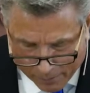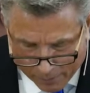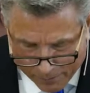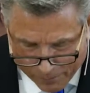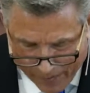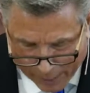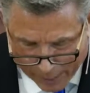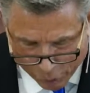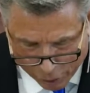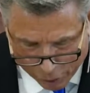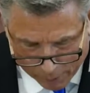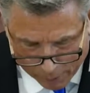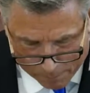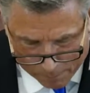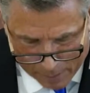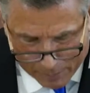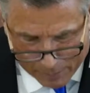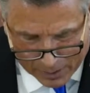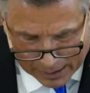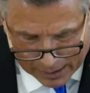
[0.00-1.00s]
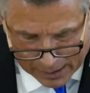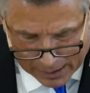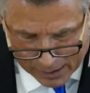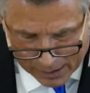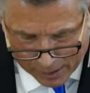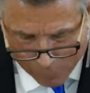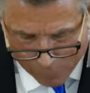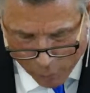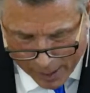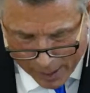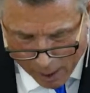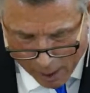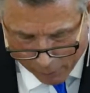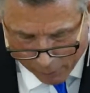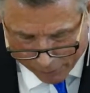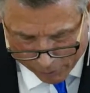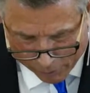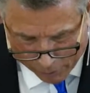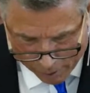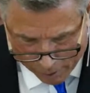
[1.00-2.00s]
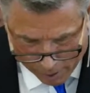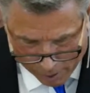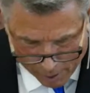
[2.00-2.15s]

fashion, mimicking someone else.